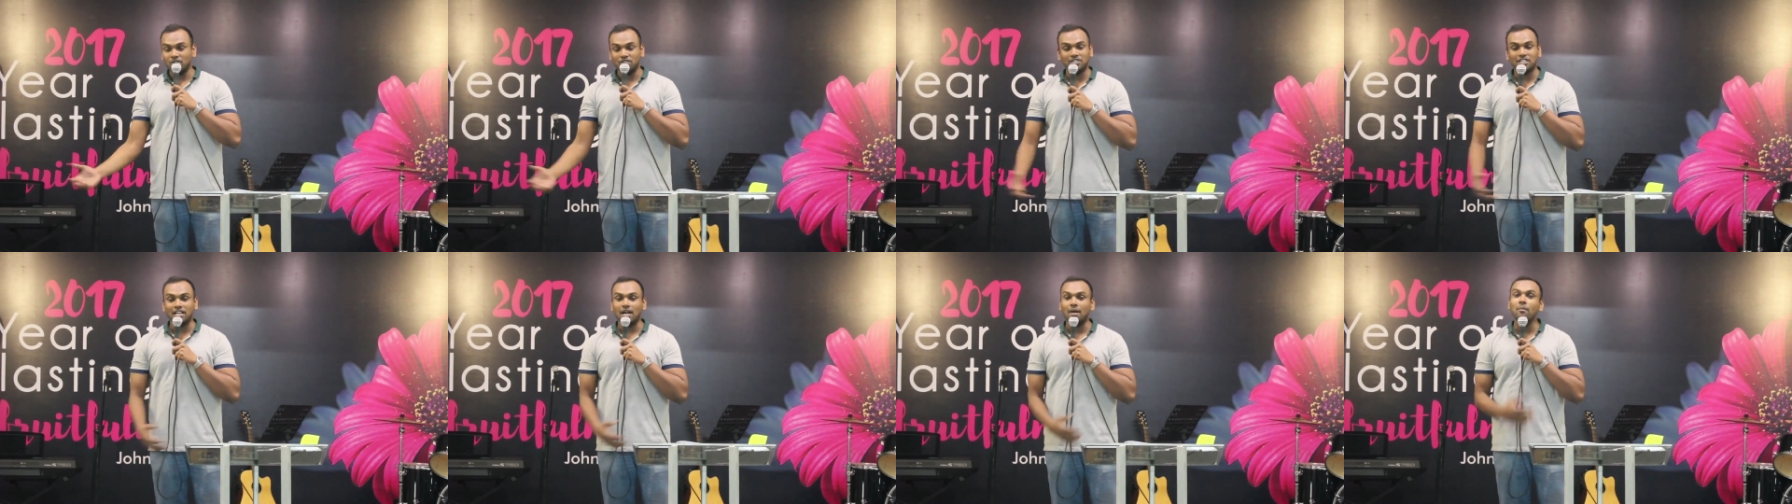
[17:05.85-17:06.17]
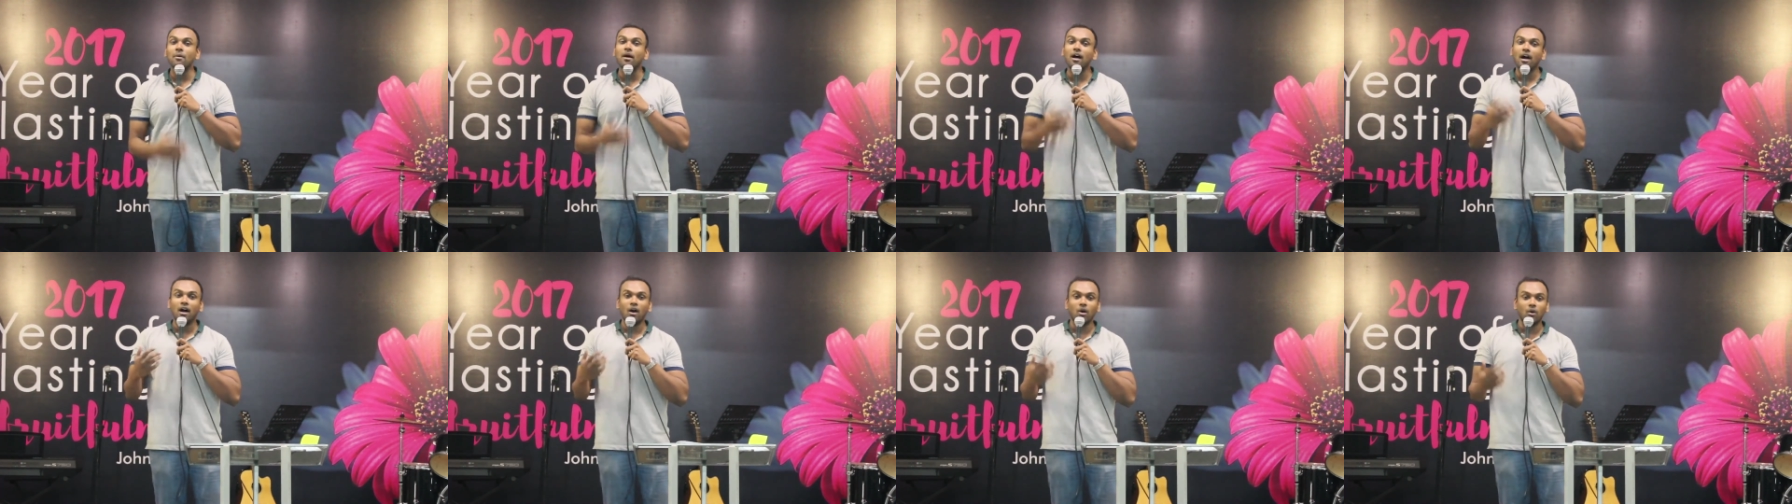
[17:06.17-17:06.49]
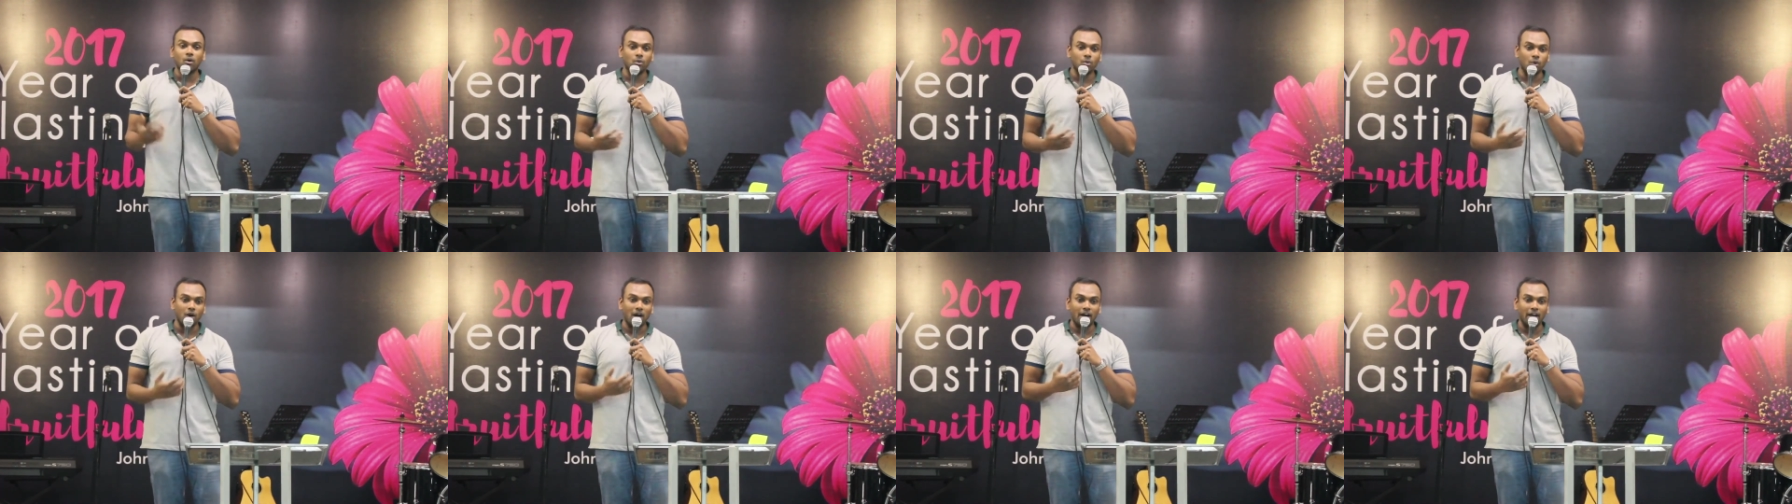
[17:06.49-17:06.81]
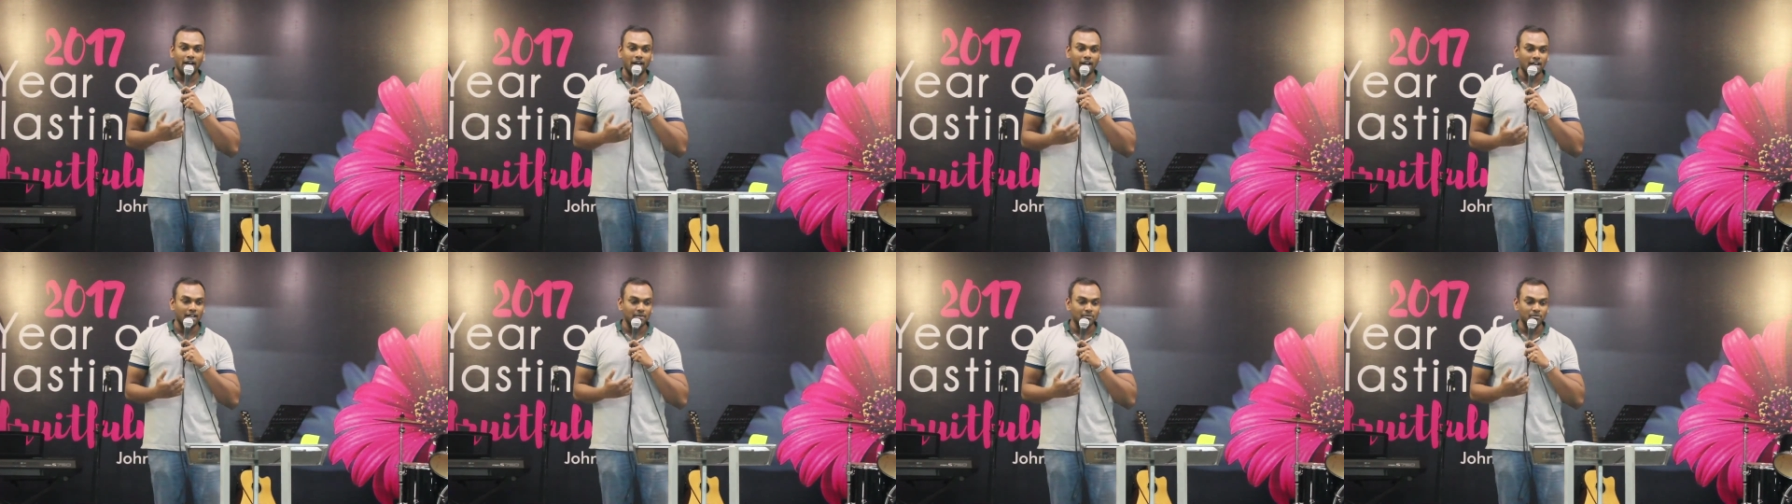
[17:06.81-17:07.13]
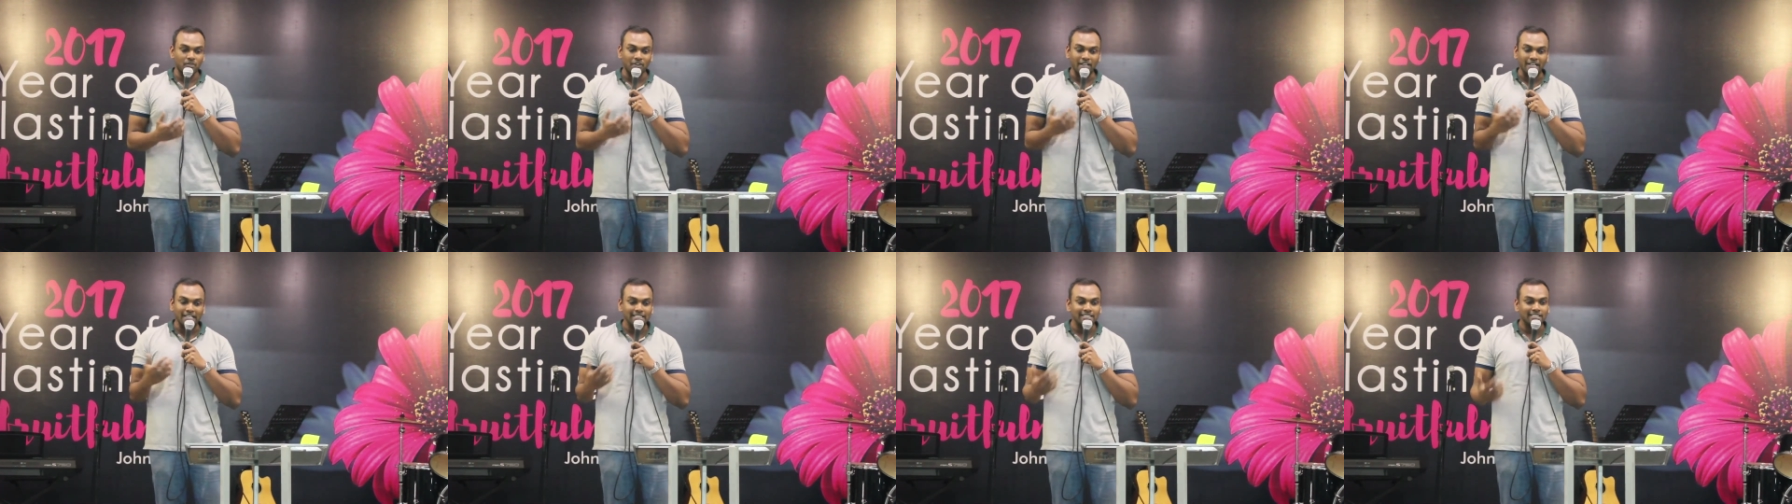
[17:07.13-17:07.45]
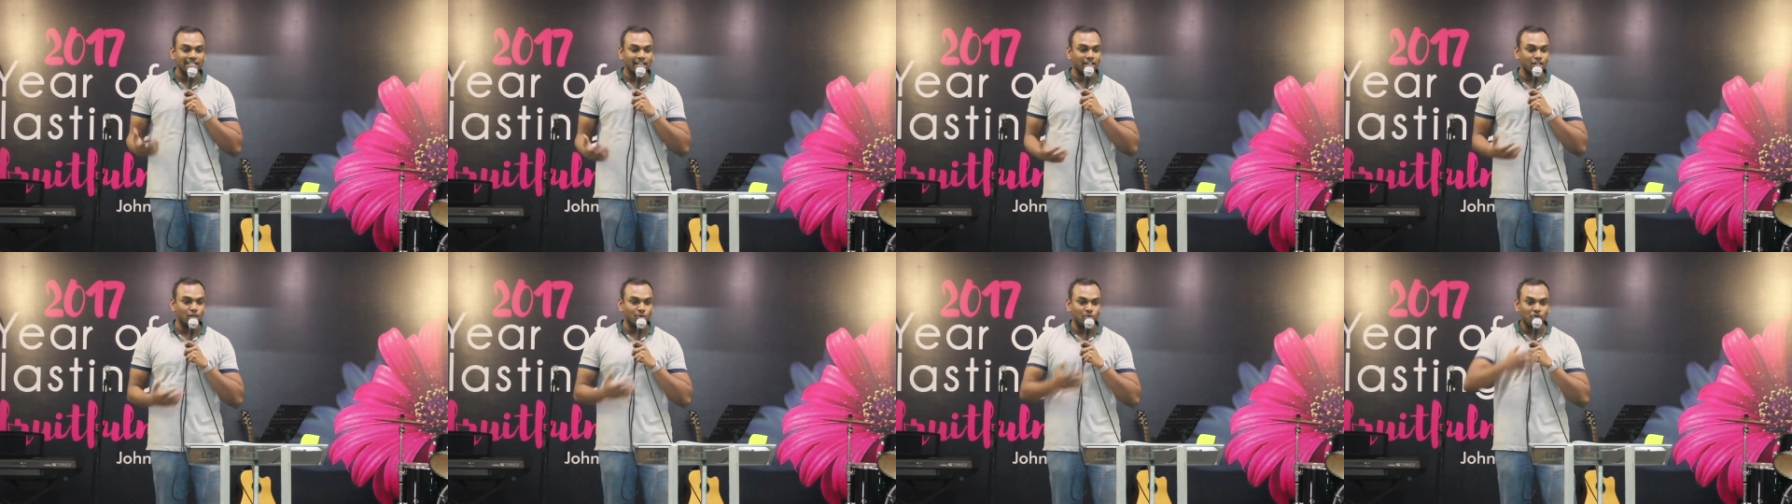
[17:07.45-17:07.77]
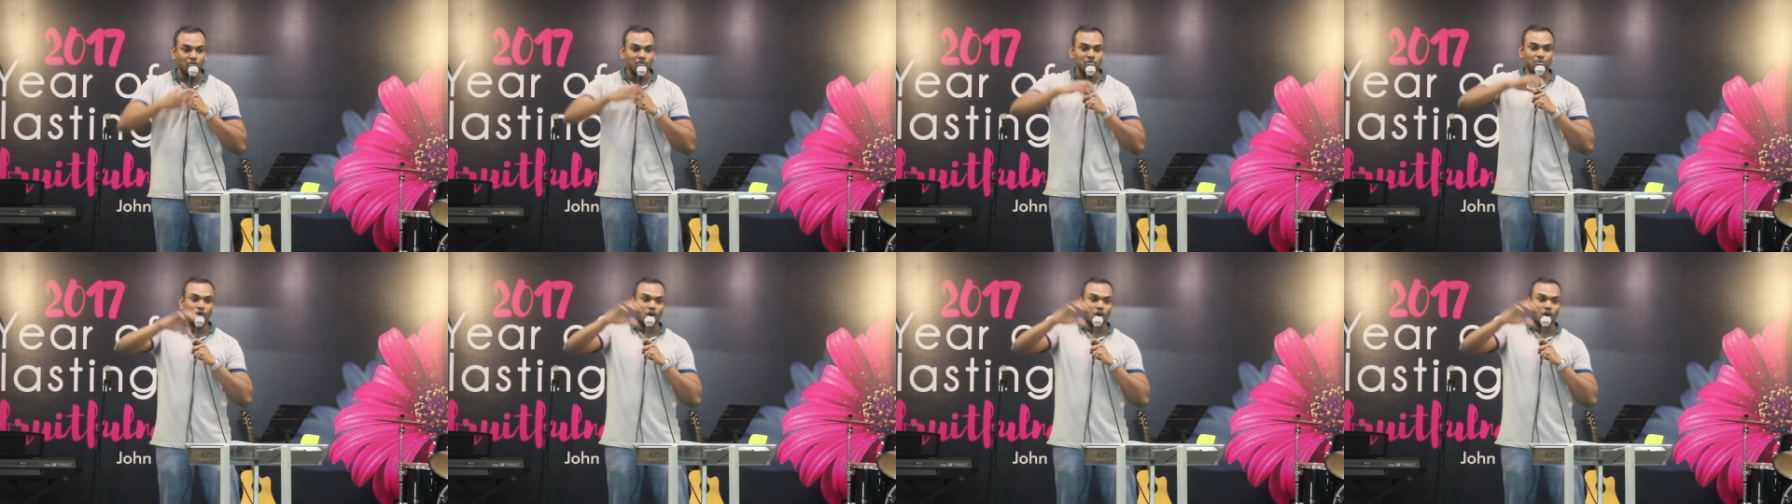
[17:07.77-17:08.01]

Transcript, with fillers: somehow I am very scared of,